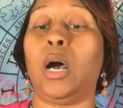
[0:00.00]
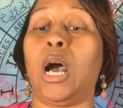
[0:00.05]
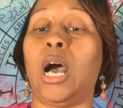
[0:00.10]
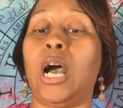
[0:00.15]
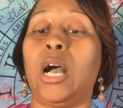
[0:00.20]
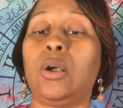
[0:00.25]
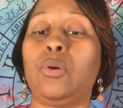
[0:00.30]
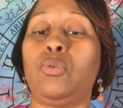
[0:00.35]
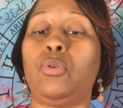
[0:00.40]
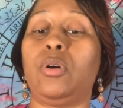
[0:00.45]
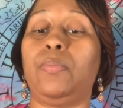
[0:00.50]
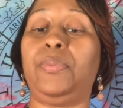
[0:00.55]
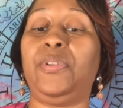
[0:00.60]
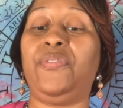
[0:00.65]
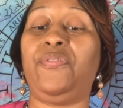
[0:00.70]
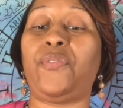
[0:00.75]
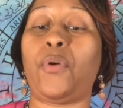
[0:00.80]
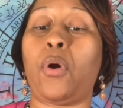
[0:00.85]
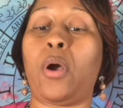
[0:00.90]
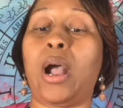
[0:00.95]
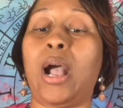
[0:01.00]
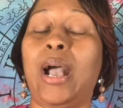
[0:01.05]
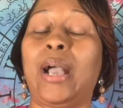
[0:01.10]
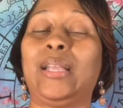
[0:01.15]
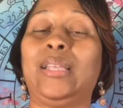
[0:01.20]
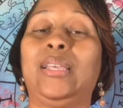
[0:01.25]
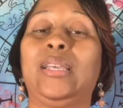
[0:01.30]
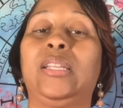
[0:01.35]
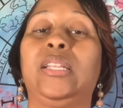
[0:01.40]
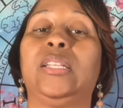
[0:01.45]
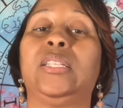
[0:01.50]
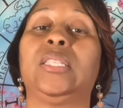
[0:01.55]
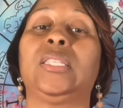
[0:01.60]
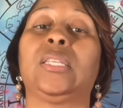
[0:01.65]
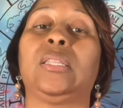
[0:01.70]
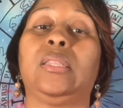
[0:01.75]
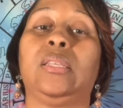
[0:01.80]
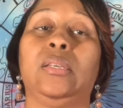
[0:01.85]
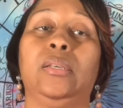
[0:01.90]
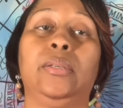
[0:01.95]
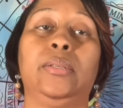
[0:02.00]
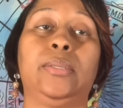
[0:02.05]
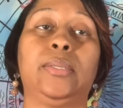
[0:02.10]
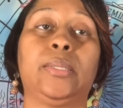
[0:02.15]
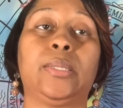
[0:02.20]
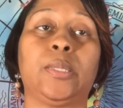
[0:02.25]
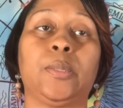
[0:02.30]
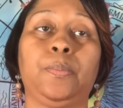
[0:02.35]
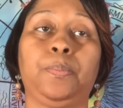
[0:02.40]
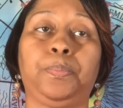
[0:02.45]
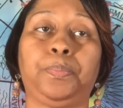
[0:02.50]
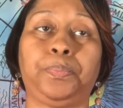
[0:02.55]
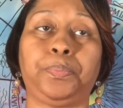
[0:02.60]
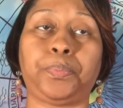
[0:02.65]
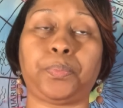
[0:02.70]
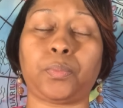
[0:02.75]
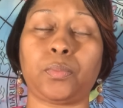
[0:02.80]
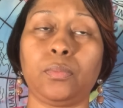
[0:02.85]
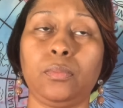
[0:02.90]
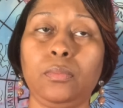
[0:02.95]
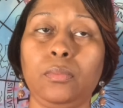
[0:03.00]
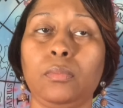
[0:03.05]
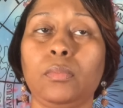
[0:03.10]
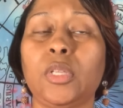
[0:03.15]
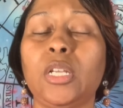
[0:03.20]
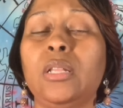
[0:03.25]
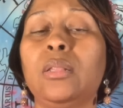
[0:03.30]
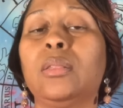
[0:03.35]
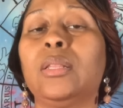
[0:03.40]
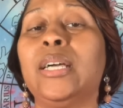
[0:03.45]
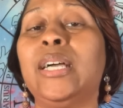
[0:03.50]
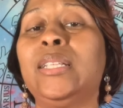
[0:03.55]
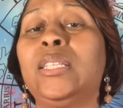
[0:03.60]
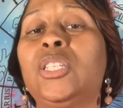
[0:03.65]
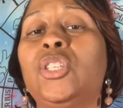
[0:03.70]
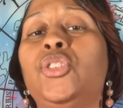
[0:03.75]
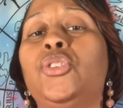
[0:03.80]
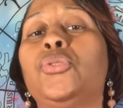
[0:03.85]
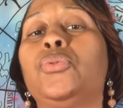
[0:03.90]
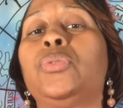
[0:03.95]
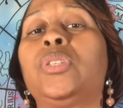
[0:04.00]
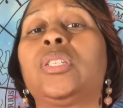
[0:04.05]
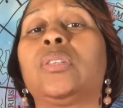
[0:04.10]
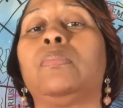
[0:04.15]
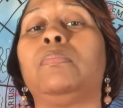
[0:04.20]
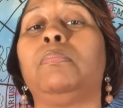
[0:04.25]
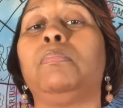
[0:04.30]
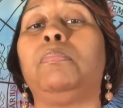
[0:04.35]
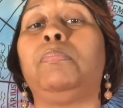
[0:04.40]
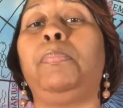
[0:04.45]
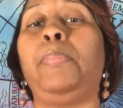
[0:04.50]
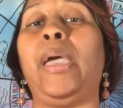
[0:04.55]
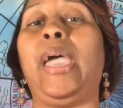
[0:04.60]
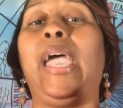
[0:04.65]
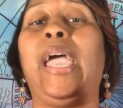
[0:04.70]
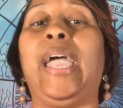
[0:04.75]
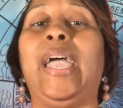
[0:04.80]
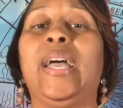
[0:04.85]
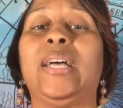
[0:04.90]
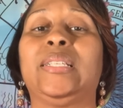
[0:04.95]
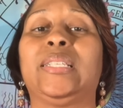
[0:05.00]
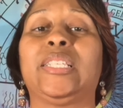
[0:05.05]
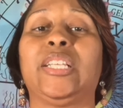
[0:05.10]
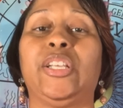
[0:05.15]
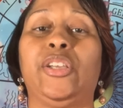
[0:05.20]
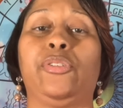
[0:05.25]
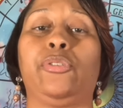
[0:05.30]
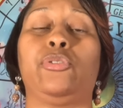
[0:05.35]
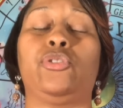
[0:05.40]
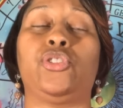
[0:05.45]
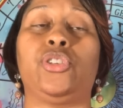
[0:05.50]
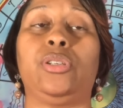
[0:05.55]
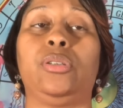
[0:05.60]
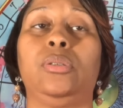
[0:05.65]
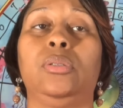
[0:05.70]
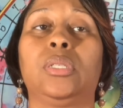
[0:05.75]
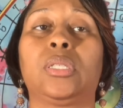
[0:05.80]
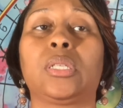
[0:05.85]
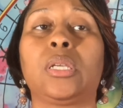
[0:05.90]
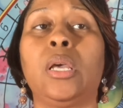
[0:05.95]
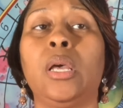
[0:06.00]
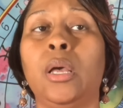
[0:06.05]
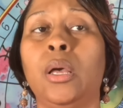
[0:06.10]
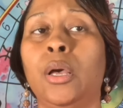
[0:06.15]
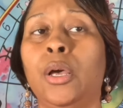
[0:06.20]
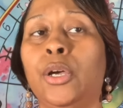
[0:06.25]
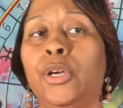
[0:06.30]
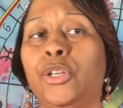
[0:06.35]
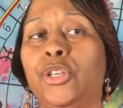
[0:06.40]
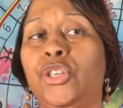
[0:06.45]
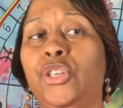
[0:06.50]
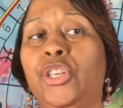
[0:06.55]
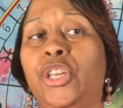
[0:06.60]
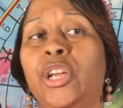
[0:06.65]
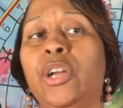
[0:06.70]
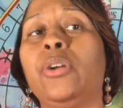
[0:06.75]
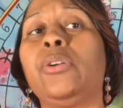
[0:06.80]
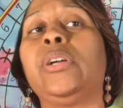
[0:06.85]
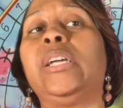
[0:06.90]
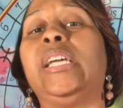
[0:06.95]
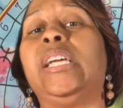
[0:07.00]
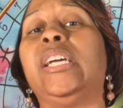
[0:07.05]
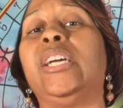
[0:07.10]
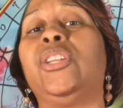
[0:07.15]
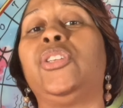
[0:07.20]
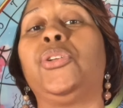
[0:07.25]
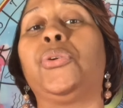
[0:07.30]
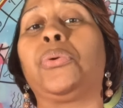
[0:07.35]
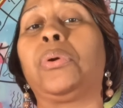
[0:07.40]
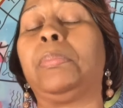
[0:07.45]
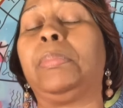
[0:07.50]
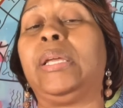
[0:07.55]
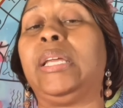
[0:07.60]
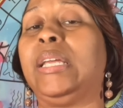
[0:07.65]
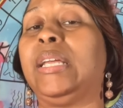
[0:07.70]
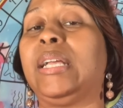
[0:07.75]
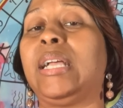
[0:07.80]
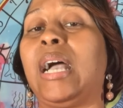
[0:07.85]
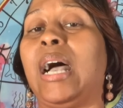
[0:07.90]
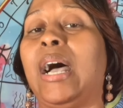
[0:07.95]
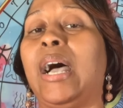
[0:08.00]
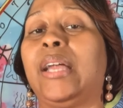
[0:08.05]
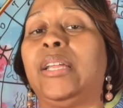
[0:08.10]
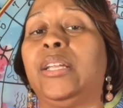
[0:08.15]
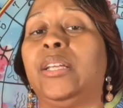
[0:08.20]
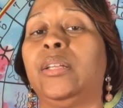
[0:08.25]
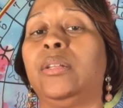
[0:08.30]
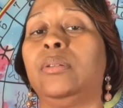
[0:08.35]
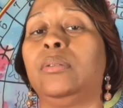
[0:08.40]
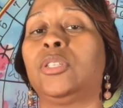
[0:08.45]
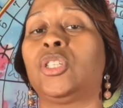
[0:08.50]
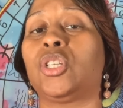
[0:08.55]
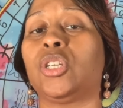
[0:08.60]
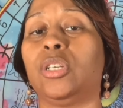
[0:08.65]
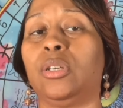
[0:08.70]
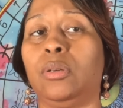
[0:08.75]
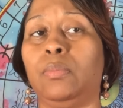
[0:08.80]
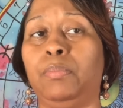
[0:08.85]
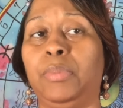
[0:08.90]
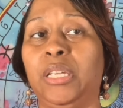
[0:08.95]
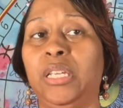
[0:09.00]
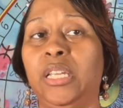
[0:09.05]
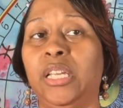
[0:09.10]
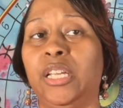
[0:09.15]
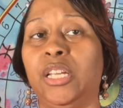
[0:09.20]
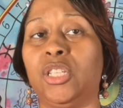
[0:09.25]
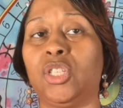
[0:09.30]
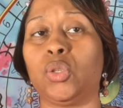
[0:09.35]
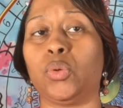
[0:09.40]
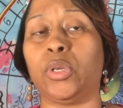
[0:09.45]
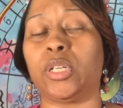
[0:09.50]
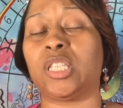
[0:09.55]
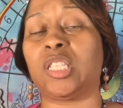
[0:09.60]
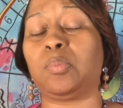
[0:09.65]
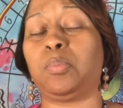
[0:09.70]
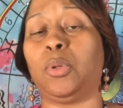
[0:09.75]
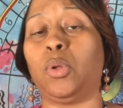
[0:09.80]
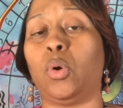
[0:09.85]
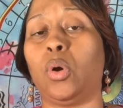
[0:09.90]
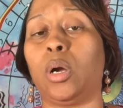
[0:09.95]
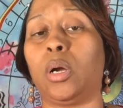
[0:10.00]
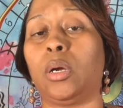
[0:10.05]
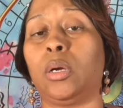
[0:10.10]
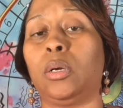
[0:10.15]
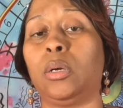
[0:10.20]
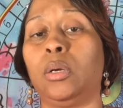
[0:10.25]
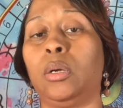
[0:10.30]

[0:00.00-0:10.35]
Aqua, before I get into this, let's do some past energies. Year in, you're being guided to begin to explore.